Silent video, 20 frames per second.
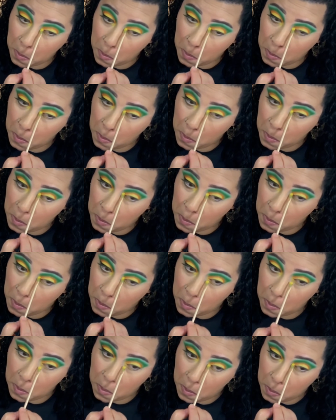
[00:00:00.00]

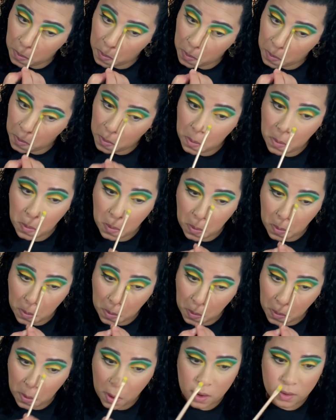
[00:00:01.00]
mascara, and here I'm doing the
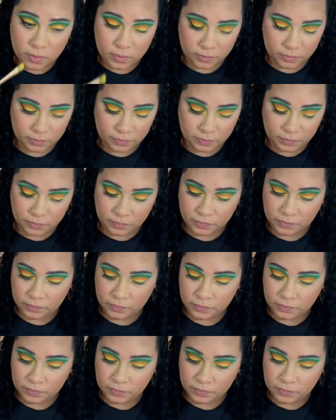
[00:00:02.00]
same process.